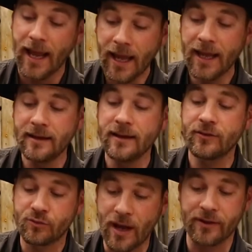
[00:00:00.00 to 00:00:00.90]
and
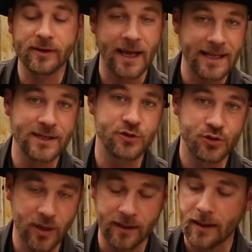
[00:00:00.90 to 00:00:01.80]
is rather light in
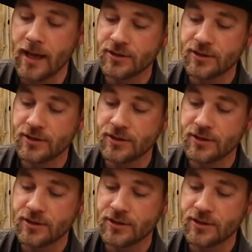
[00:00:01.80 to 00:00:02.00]
strength.